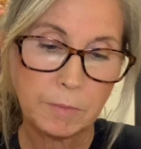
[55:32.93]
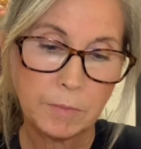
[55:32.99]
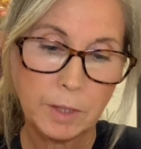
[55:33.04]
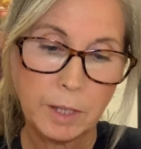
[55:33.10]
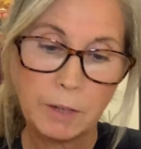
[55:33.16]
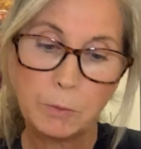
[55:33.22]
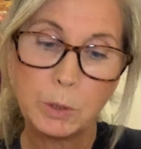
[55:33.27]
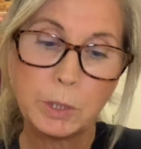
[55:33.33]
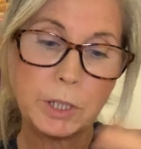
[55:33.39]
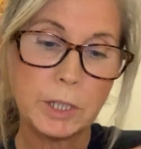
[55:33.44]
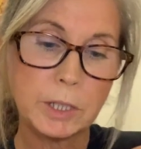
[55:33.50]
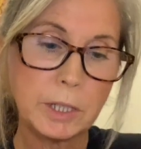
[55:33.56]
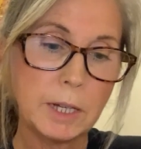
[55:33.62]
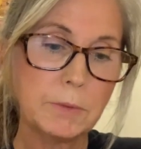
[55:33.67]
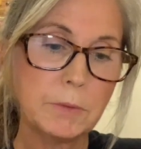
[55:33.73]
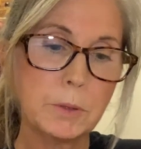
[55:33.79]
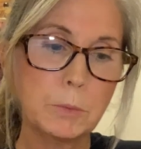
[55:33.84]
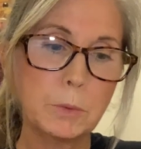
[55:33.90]
If we just
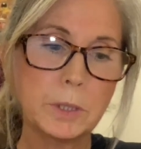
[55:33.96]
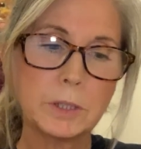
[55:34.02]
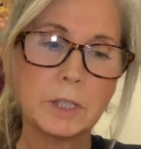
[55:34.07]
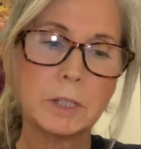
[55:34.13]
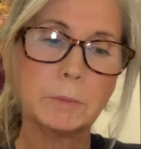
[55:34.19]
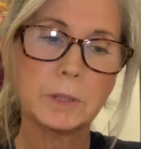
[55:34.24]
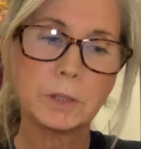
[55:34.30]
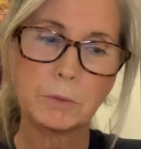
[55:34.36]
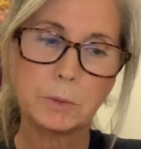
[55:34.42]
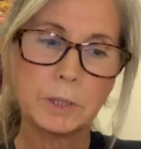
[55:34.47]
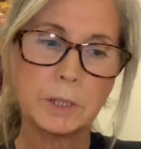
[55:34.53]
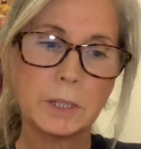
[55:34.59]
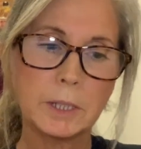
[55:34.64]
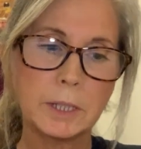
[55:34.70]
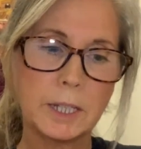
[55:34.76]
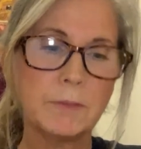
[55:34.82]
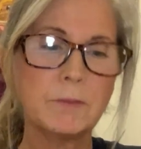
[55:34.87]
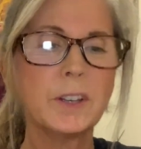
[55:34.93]
have the wisdom, it's
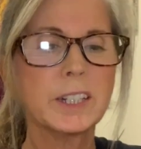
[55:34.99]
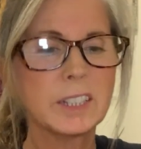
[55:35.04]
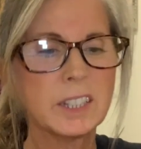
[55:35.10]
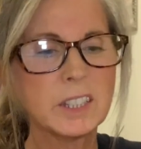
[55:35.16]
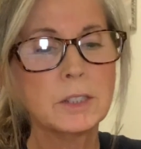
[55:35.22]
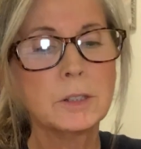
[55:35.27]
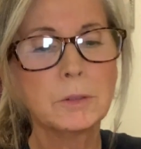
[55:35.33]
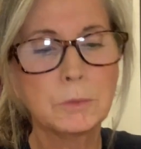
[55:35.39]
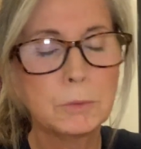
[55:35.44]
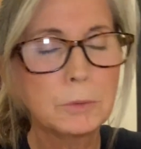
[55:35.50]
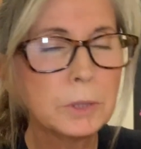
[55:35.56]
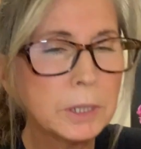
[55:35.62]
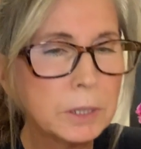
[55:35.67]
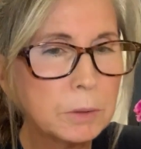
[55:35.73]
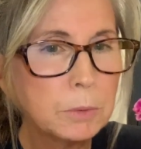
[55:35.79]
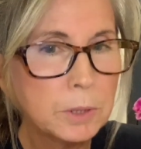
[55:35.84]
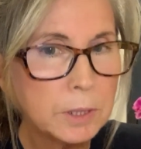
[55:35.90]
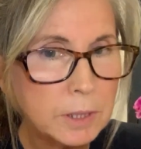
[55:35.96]
really, in fact, it's not real
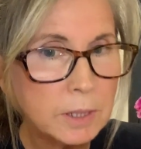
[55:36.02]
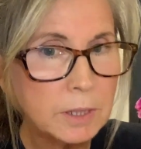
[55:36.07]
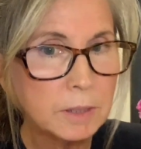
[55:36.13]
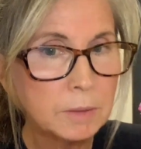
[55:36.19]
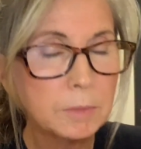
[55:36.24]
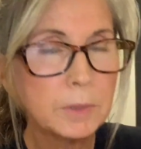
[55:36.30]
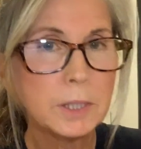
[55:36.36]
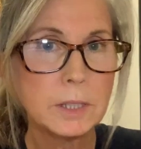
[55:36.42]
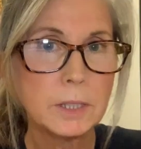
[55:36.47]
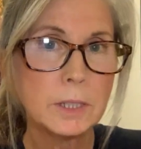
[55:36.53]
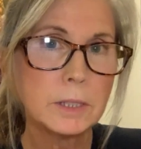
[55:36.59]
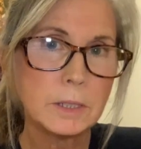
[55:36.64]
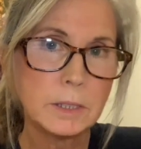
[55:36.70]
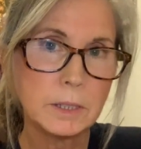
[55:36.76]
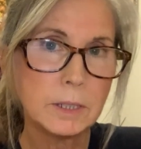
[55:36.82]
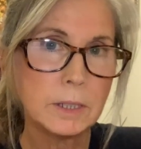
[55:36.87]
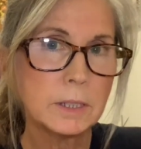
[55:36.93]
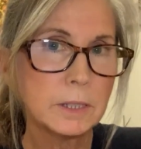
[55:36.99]
wisdom. It's just
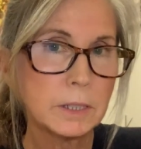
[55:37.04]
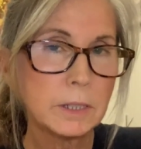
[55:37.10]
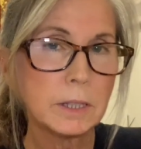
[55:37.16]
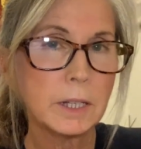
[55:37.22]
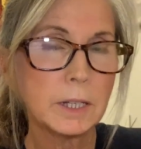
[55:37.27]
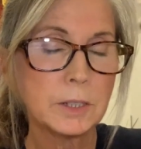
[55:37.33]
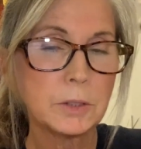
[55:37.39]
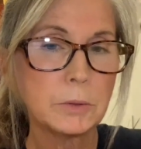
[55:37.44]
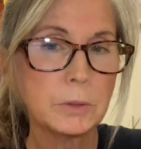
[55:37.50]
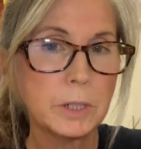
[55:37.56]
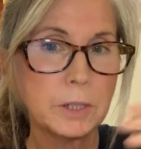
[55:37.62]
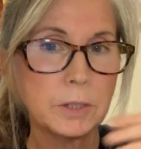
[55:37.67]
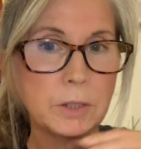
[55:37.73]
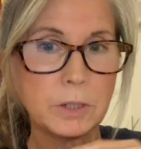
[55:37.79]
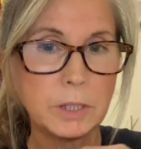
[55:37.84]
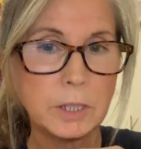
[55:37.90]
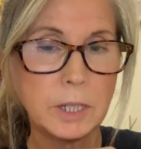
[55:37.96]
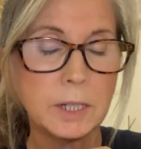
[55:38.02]
an intellectual
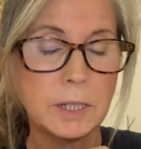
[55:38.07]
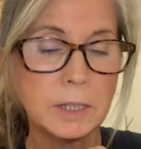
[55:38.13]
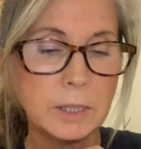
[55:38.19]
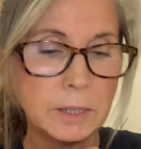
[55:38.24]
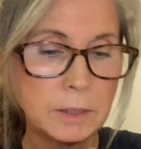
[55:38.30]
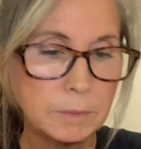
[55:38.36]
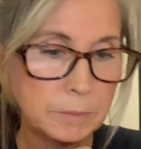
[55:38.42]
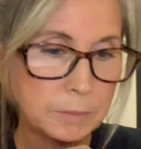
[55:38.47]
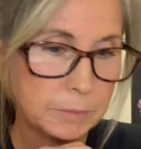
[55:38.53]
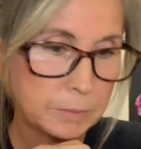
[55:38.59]
understanding.